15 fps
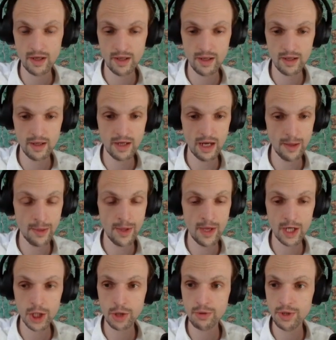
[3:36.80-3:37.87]
get the
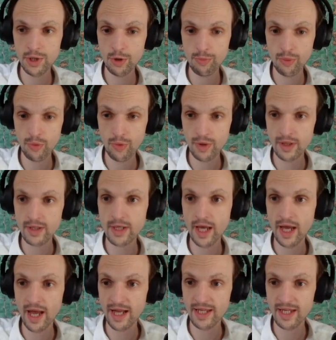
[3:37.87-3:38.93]
extra 2 points
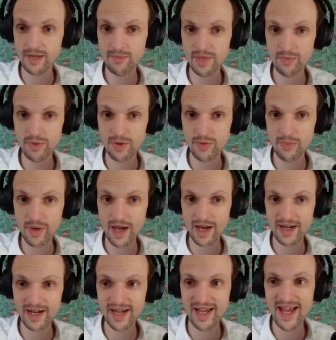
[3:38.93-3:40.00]
and a meeple
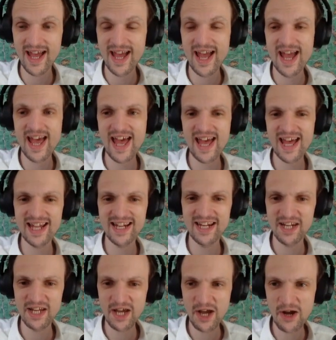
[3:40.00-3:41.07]
back,
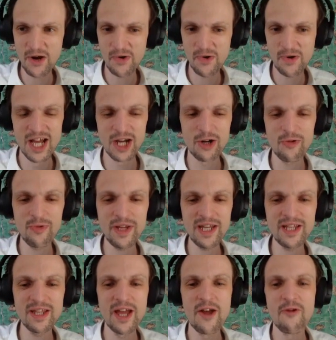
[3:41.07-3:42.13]
and now
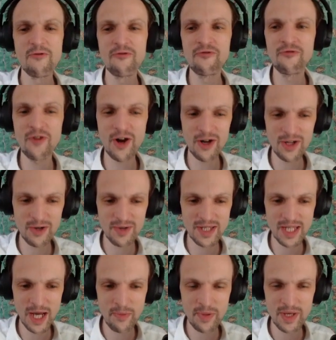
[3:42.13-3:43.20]
green
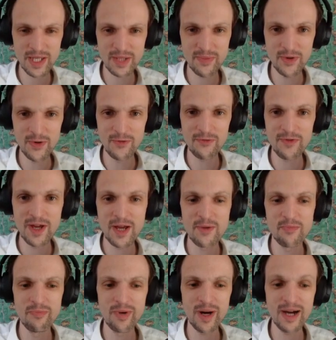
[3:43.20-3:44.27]
follows up his move
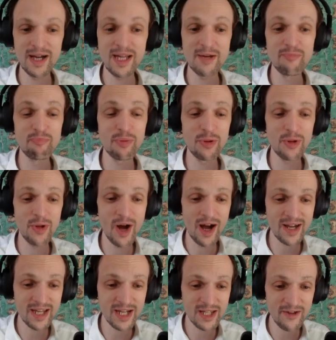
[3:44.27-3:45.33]
by
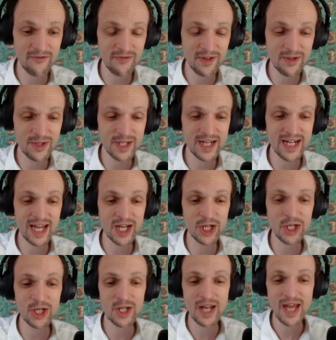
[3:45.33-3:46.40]
blocking the field
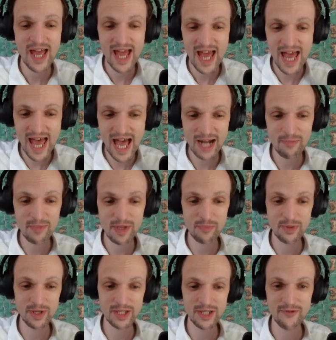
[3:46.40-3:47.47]
connection and
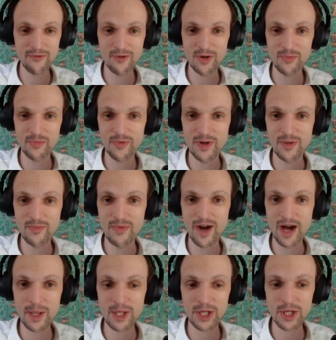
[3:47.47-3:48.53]
meepling the 4-point
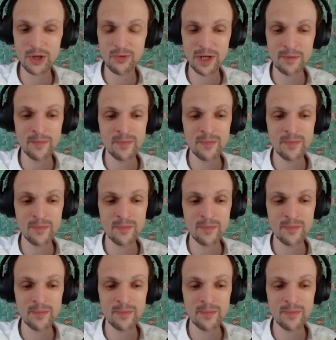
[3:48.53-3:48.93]
monastery.